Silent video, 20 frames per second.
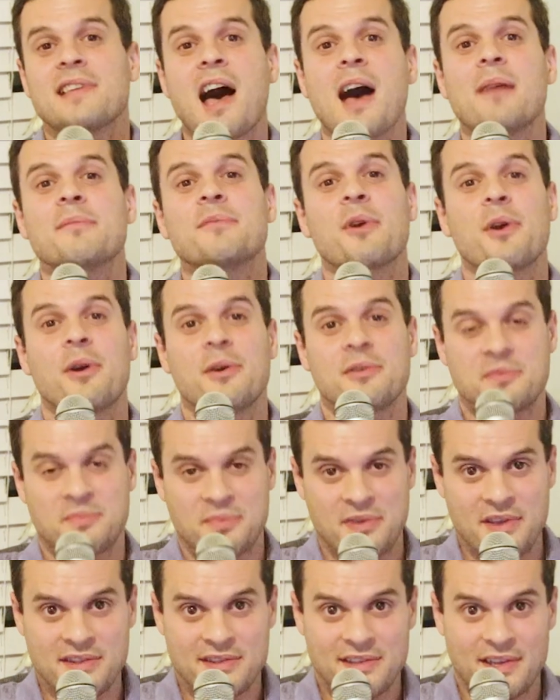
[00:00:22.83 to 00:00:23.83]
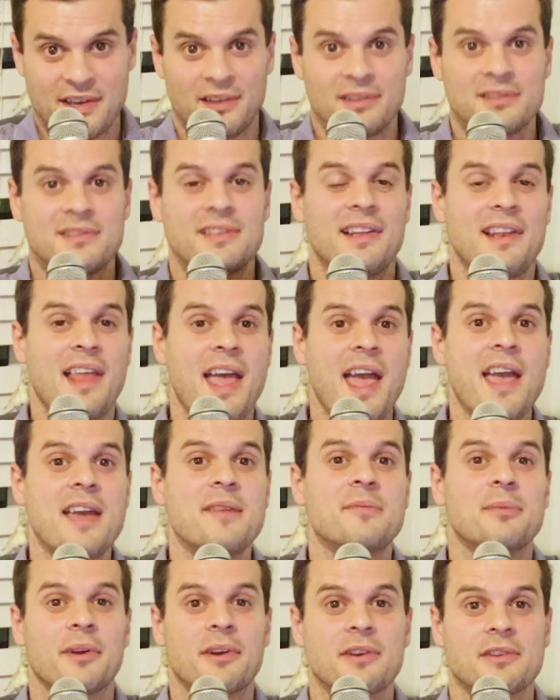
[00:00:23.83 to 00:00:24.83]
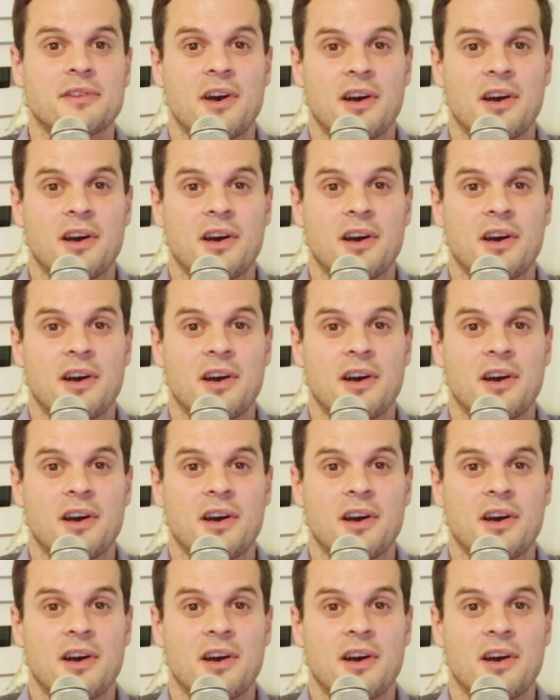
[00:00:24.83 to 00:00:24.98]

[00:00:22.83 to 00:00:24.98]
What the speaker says: I'm your host, Pete Dill, and today we're going to